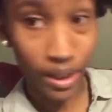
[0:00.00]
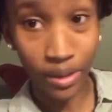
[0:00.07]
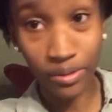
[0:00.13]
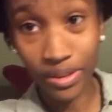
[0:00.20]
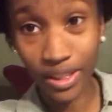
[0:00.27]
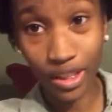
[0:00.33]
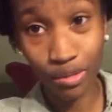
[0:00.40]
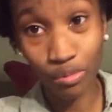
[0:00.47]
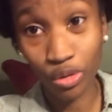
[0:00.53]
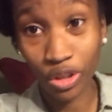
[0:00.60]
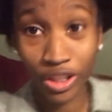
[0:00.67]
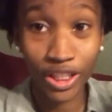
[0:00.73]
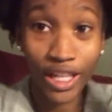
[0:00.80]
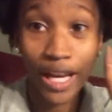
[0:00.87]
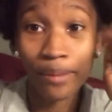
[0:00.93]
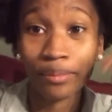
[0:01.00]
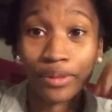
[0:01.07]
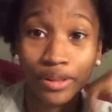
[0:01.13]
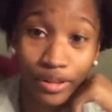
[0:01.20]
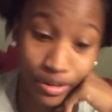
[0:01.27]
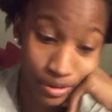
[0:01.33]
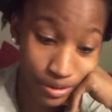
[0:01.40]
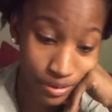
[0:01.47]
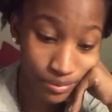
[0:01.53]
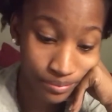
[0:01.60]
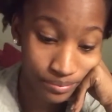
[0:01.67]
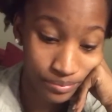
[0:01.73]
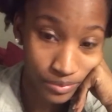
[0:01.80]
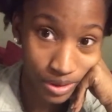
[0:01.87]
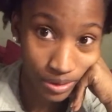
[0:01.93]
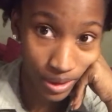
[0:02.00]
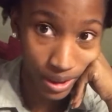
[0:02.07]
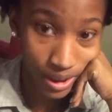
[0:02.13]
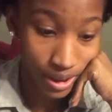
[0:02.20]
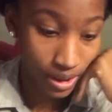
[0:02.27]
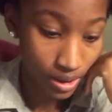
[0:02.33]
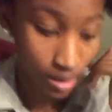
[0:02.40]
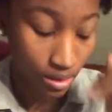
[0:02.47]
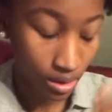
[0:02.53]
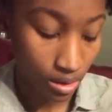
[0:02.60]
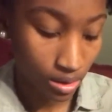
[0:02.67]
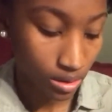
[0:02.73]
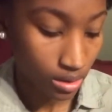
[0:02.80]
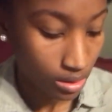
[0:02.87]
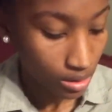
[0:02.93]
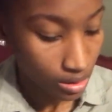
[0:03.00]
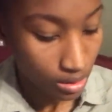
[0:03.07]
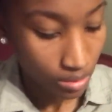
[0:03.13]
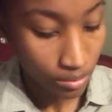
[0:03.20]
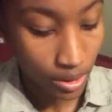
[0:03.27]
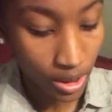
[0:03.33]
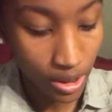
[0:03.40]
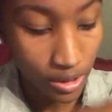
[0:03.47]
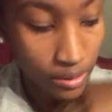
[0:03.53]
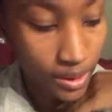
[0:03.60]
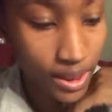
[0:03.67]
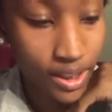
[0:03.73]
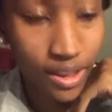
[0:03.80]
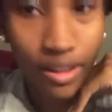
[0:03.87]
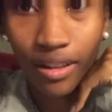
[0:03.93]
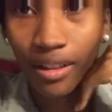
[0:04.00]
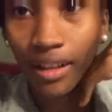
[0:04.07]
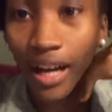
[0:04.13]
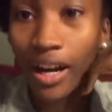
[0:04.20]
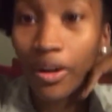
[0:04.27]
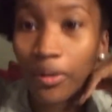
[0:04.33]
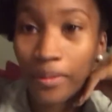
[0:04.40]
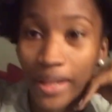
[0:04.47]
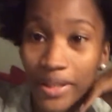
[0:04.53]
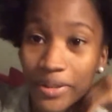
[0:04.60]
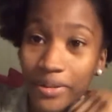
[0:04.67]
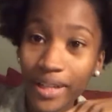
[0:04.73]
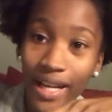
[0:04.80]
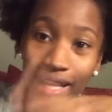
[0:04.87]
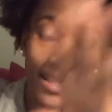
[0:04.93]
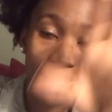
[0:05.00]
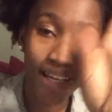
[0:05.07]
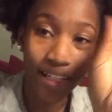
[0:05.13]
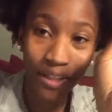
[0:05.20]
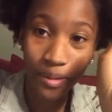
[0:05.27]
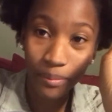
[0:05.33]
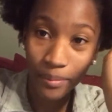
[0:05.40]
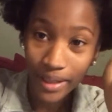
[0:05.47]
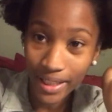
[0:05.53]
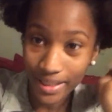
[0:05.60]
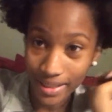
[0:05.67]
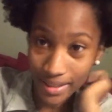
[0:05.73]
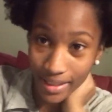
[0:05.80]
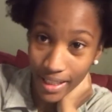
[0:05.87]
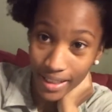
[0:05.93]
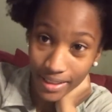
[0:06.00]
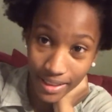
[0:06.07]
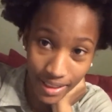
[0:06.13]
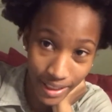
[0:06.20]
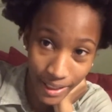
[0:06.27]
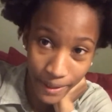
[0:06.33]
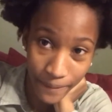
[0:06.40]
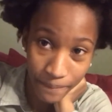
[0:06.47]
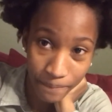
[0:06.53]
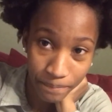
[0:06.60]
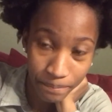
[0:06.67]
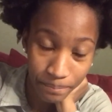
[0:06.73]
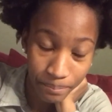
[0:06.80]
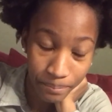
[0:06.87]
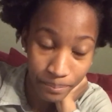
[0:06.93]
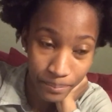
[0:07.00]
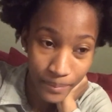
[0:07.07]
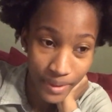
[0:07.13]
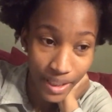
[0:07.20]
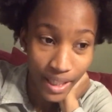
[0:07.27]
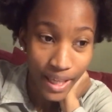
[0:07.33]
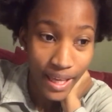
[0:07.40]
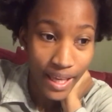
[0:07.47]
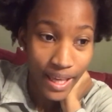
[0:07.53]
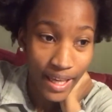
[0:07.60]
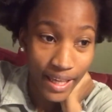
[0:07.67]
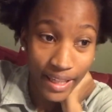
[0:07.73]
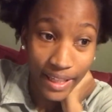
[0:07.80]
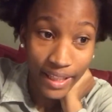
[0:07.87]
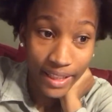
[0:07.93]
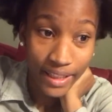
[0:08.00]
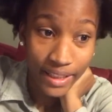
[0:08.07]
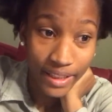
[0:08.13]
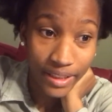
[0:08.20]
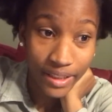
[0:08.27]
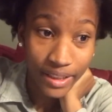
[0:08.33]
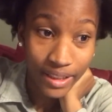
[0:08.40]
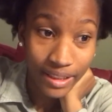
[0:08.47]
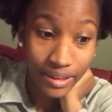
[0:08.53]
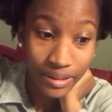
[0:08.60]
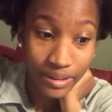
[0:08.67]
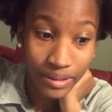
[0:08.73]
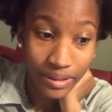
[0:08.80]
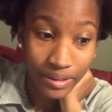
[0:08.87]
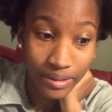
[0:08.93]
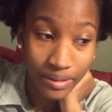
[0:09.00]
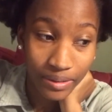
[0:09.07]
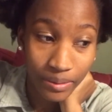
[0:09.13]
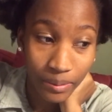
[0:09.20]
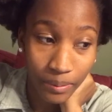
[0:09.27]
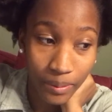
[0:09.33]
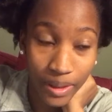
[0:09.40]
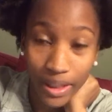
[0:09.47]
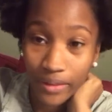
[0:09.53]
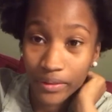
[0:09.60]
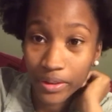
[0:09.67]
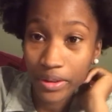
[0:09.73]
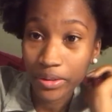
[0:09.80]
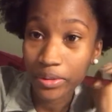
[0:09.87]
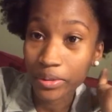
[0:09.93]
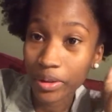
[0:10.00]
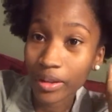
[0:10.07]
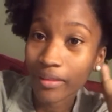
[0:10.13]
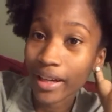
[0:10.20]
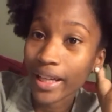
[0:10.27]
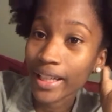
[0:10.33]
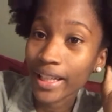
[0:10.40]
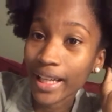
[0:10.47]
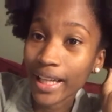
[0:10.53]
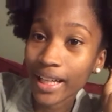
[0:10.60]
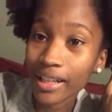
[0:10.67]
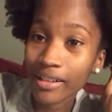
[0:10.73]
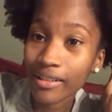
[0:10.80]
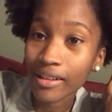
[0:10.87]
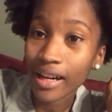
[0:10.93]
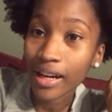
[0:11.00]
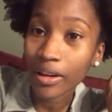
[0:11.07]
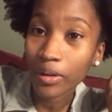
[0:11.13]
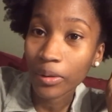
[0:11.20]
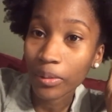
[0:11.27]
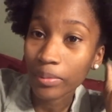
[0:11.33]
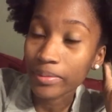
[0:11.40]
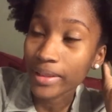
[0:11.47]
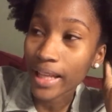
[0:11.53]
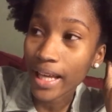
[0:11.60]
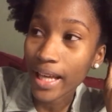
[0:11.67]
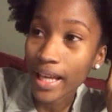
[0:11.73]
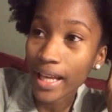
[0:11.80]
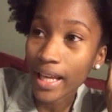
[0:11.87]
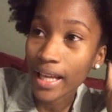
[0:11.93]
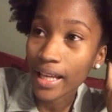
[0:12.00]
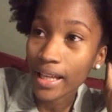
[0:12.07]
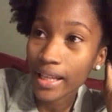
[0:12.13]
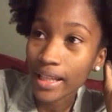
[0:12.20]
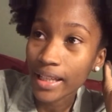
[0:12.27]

6 more chapters. Okay. But anyways, y'all, I hope that you guys had an amazing day today. And whatever you're doing right now, I hope that